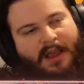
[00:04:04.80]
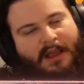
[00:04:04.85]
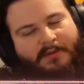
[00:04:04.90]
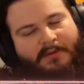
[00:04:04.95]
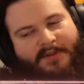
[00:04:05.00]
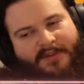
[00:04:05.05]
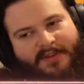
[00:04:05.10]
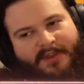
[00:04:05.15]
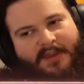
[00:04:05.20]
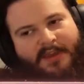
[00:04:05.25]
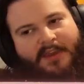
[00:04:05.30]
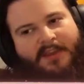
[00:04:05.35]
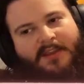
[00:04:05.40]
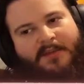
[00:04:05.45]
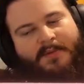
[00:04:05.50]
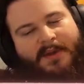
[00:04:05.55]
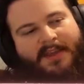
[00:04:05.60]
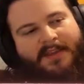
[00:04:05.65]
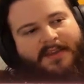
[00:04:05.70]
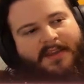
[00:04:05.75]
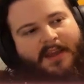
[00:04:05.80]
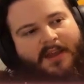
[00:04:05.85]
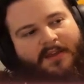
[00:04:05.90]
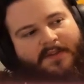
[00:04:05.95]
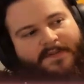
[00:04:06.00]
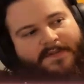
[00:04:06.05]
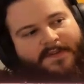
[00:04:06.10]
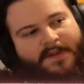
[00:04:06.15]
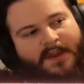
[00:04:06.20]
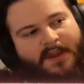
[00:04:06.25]
was thinking to
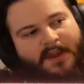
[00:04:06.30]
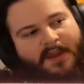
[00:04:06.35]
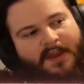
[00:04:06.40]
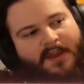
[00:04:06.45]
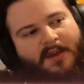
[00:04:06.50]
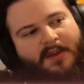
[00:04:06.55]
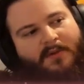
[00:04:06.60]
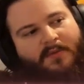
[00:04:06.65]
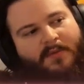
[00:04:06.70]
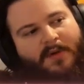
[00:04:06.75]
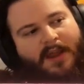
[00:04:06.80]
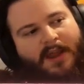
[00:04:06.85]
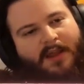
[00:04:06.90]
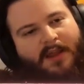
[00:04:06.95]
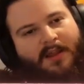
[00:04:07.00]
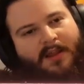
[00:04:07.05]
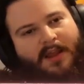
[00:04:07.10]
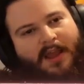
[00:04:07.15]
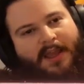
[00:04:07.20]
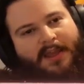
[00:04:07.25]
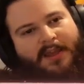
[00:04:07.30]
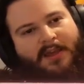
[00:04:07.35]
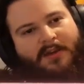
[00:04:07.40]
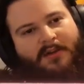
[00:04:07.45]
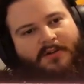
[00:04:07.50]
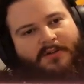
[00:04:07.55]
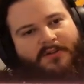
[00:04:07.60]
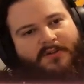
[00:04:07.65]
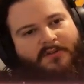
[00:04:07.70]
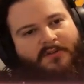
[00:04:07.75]
myself, well, I can
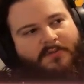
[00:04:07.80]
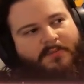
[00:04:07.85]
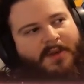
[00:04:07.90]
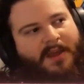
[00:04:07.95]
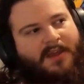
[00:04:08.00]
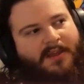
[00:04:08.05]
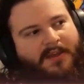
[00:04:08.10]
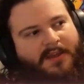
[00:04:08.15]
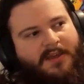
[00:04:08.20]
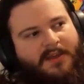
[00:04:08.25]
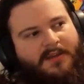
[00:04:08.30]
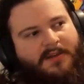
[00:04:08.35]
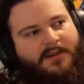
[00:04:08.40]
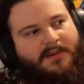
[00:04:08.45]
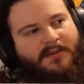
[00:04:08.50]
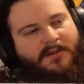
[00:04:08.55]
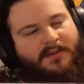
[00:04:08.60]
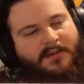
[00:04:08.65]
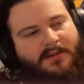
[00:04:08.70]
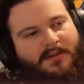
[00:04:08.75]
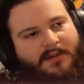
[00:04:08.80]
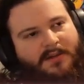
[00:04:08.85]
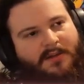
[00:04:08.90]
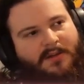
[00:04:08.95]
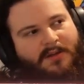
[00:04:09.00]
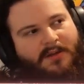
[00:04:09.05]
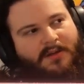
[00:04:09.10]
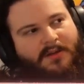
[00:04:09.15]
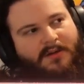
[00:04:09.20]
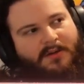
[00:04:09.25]
go into Lebellion,
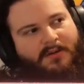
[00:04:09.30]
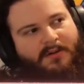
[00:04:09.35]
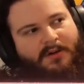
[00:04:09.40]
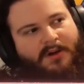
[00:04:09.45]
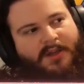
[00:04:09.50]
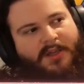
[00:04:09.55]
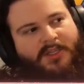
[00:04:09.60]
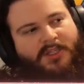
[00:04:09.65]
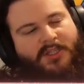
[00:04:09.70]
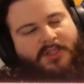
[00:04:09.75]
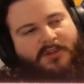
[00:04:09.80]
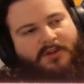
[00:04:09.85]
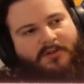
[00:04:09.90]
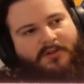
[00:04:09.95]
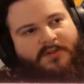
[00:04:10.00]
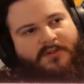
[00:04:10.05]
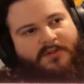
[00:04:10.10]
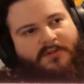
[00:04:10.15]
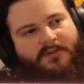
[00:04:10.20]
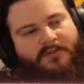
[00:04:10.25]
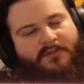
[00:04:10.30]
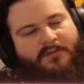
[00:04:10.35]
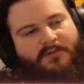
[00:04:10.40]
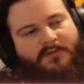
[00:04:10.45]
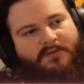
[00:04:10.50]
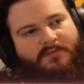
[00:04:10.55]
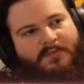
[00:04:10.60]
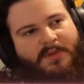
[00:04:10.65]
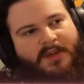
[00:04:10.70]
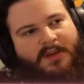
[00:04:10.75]
or I can just go
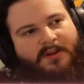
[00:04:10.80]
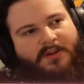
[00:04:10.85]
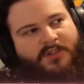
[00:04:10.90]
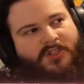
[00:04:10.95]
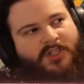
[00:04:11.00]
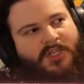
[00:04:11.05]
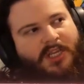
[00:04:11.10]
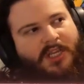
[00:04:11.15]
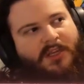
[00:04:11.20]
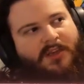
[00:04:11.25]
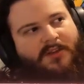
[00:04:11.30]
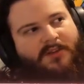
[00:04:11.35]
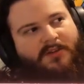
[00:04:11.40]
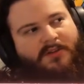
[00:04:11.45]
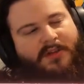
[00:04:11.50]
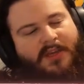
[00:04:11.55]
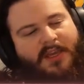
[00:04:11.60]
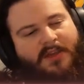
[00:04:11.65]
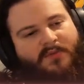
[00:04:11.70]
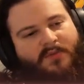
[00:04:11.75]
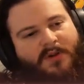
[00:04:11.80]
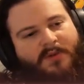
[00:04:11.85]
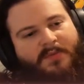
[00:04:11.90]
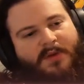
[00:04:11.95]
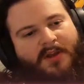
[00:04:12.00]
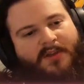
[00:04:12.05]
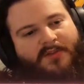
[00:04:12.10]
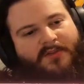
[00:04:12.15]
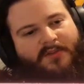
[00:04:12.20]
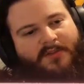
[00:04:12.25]
into Mirror Jade, because he only has 1
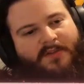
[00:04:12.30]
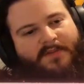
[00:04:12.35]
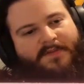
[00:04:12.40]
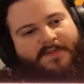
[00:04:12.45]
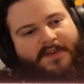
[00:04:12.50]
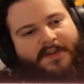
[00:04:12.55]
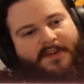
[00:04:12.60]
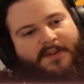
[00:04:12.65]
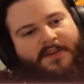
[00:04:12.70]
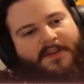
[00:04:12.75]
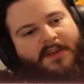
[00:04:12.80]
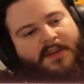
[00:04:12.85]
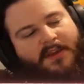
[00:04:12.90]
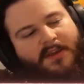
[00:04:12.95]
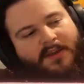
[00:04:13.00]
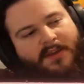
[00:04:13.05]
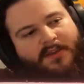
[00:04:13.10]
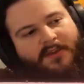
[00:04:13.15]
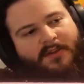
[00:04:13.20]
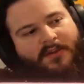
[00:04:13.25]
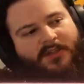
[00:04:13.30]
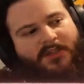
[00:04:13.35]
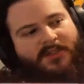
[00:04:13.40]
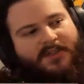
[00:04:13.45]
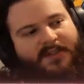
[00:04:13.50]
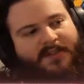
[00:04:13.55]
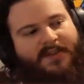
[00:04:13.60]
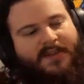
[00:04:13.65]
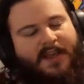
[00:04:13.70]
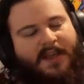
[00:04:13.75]
monster in the field. So I
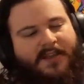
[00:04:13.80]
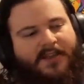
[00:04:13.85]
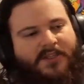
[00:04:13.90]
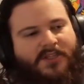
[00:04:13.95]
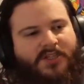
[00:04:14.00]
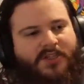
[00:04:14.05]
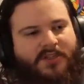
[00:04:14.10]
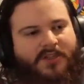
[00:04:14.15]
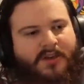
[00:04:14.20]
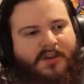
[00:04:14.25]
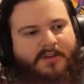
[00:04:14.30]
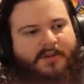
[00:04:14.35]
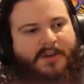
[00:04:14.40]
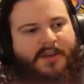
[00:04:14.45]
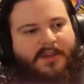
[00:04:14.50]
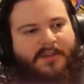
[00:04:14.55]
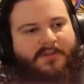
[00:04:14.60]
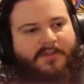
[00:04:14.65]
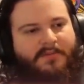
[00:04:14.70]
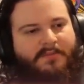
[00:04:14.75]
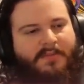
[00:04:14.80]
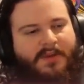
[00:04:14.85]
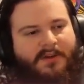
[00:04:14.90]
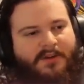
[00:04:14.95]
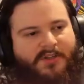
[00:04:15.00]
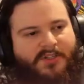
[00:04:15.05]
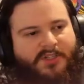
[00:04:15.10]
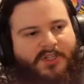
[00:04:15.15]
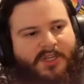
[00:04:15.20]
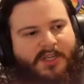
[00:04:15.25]
just decided to just go into
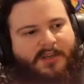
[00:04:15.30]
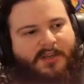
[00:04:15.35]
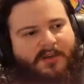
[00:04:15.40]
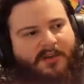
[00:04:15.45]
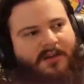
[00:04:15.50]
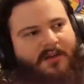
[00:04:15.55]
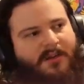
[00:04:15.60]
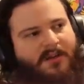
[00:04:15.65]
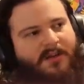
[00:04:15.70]
Mirror Jade.